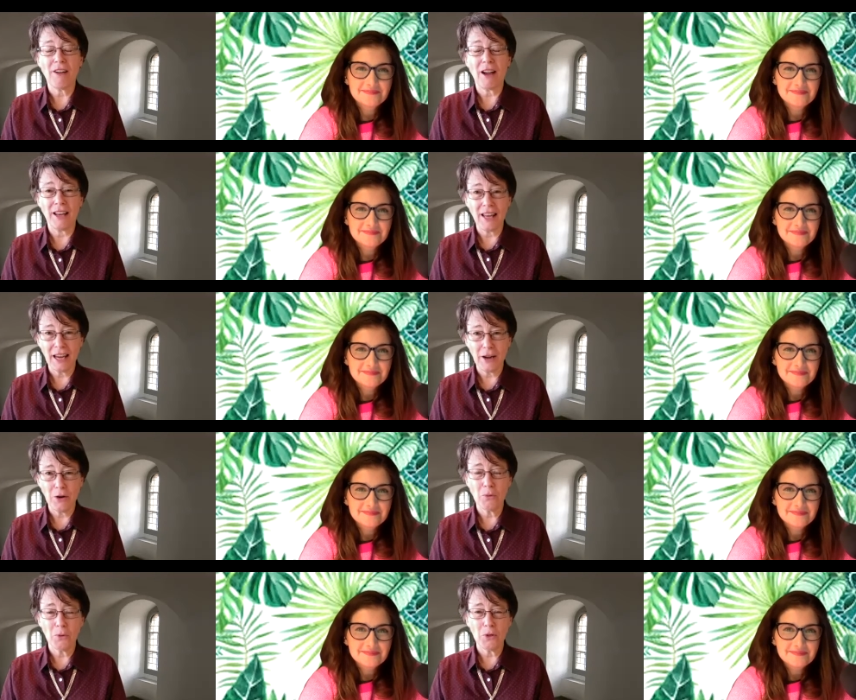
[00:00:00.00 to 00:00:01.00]
Speaker 1: Failla
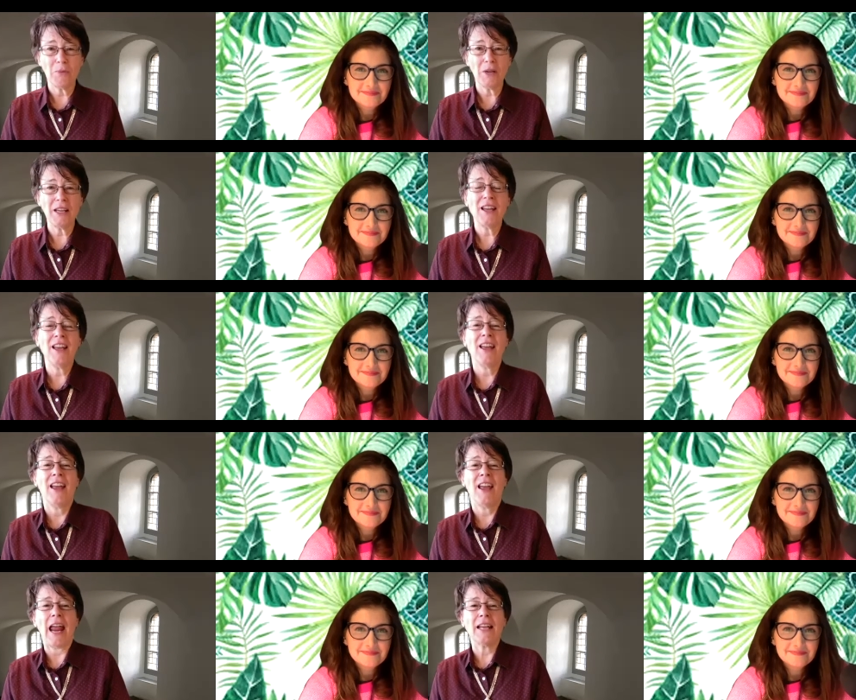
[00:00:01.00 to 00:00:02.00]
here with me,
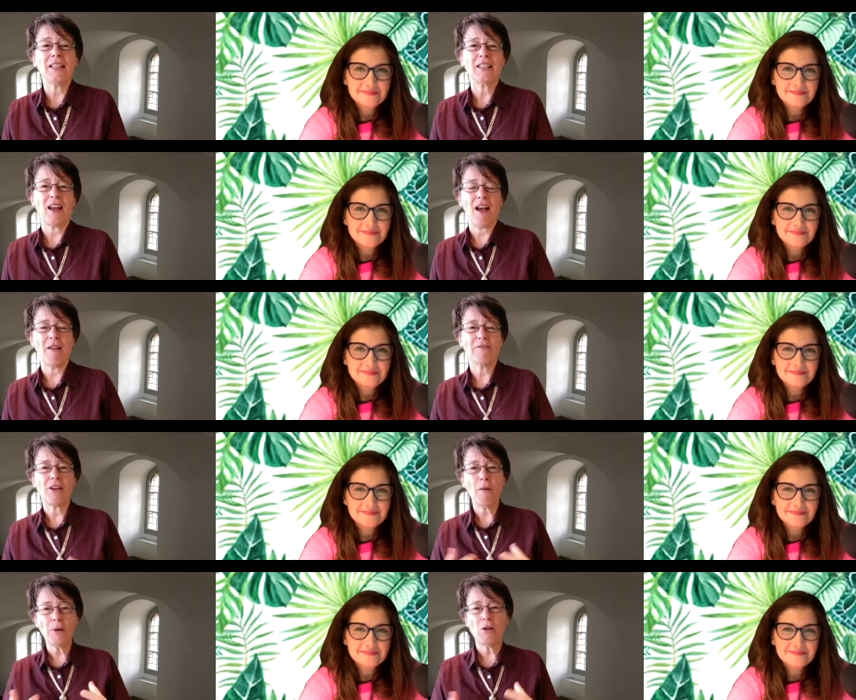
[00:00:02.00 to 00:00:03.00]
and I've
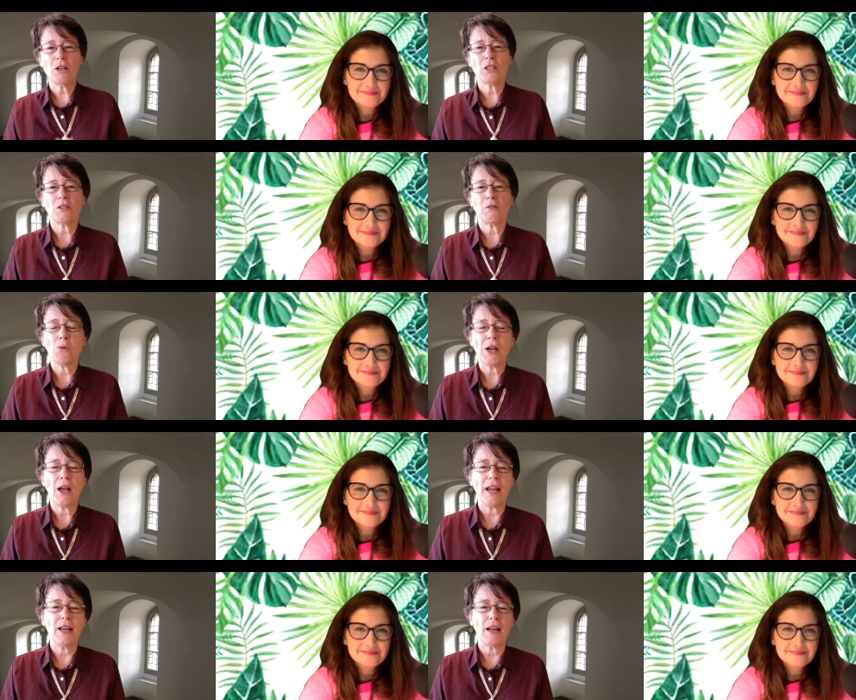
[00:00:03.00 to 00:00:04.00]
come across
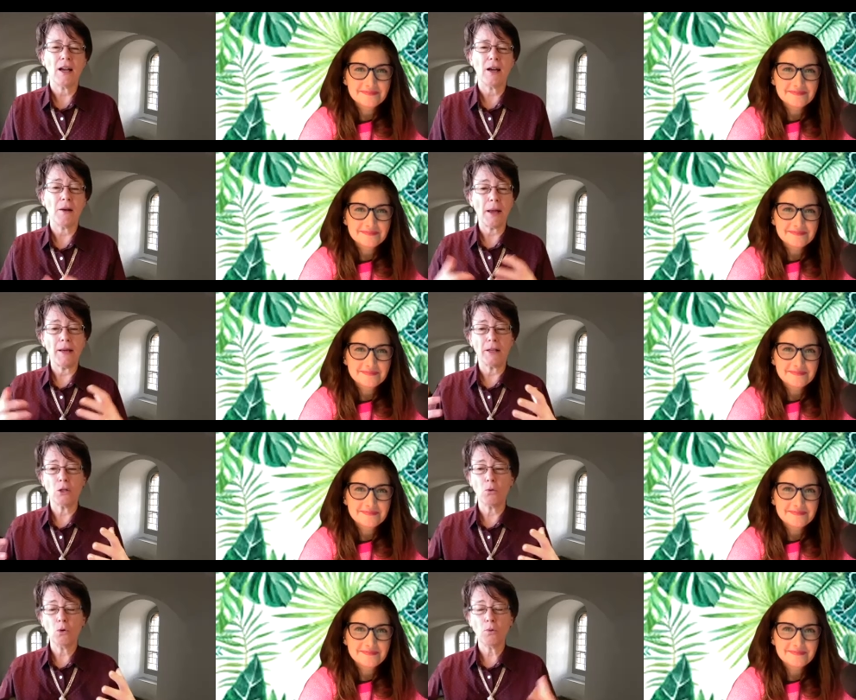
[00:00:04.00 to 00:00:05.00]
Maria in a
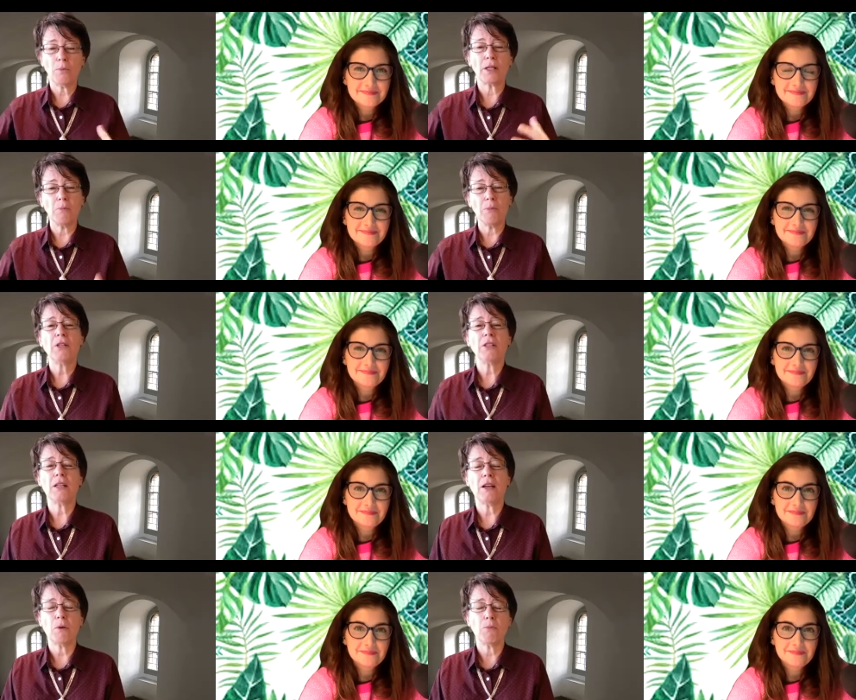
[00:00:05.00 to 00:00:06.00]
group, a community
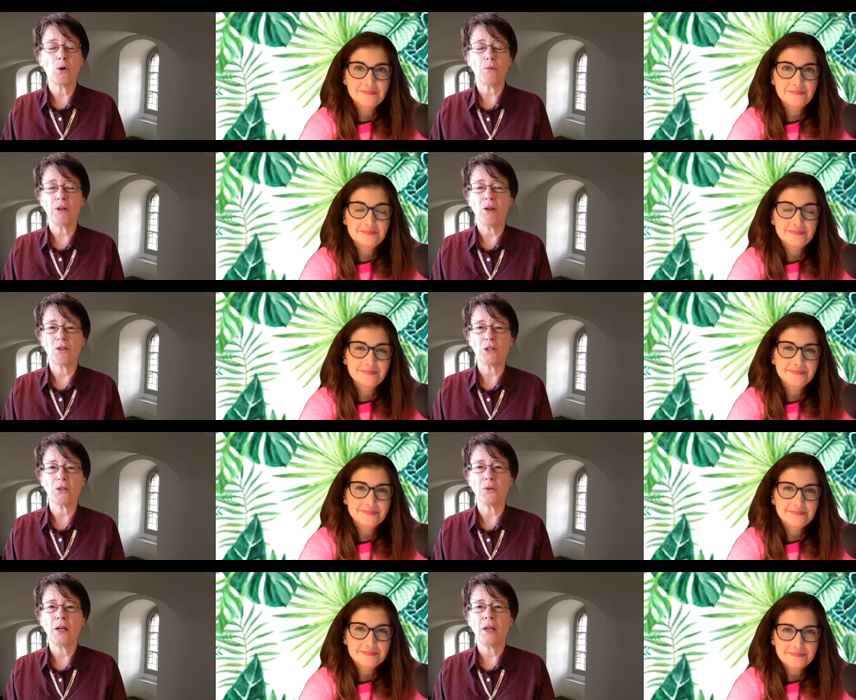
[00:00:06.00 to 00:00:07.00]
that we both belong
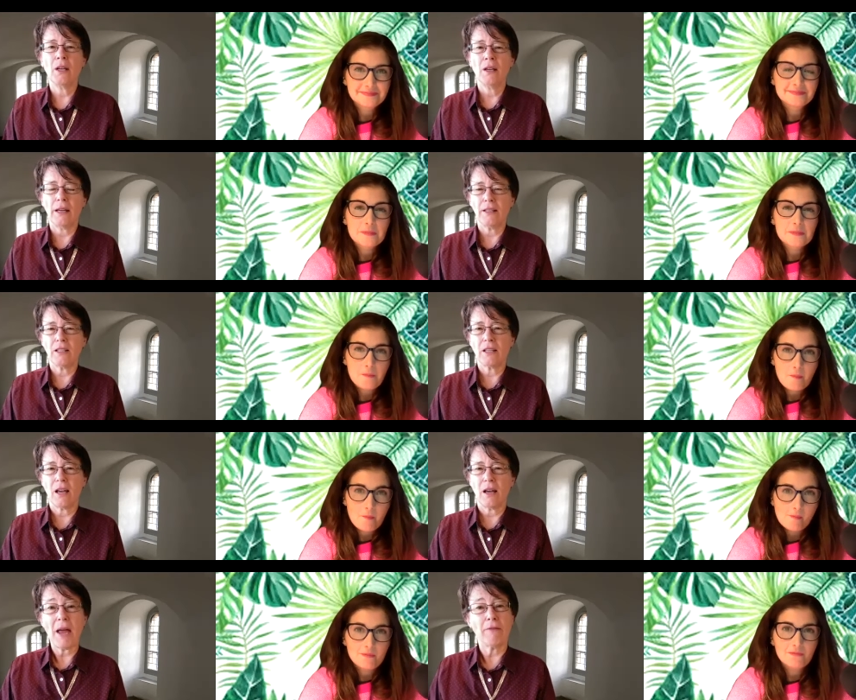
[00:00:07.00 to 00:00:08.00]
to. It's
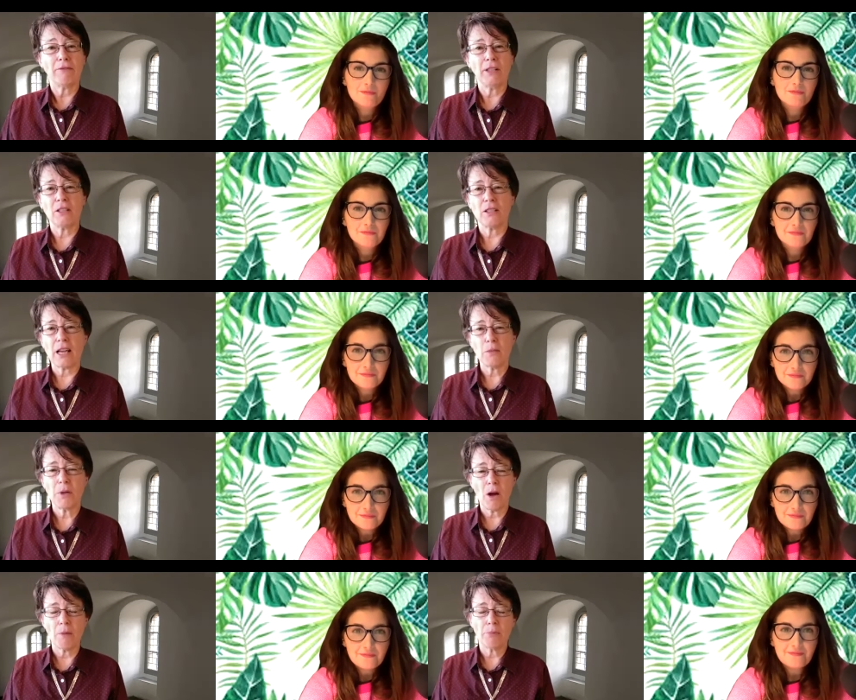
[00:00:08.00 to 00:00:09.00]
Pat Flynn's
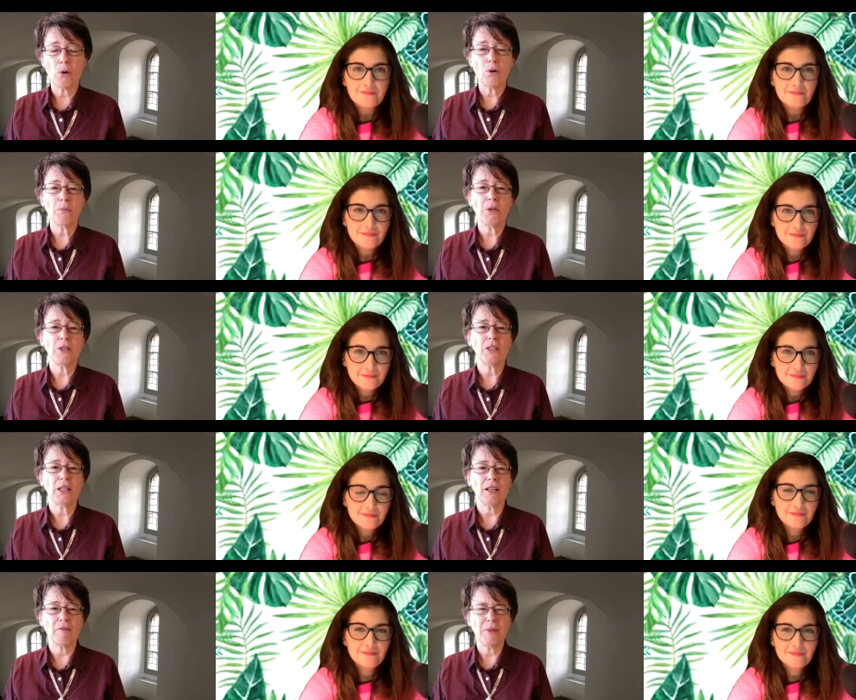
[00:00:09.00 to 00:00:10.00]
SPI Pro
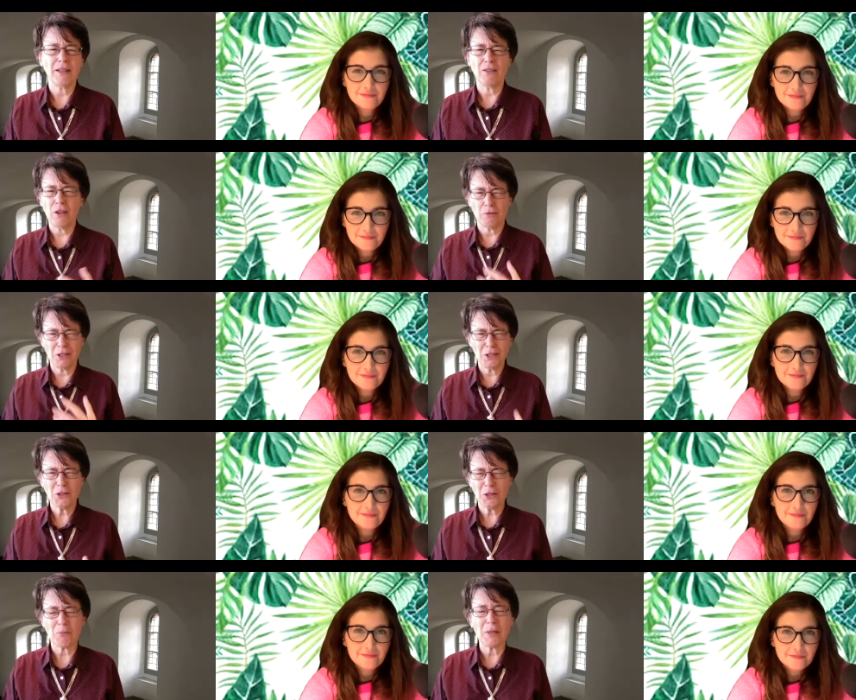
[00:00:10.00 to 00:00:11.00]
community, and I've met a lot of
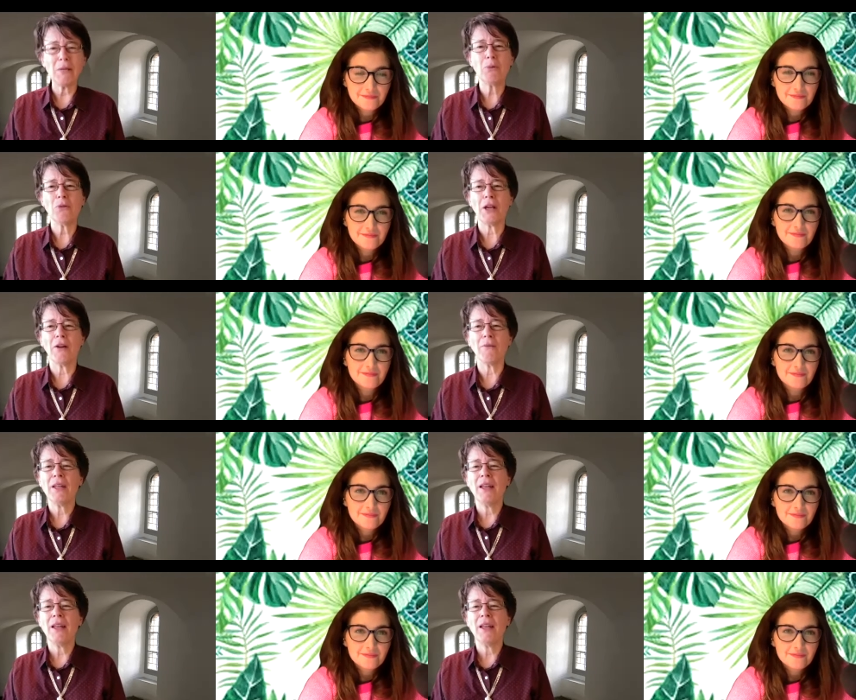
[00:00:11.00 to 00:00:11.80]
interesting people there.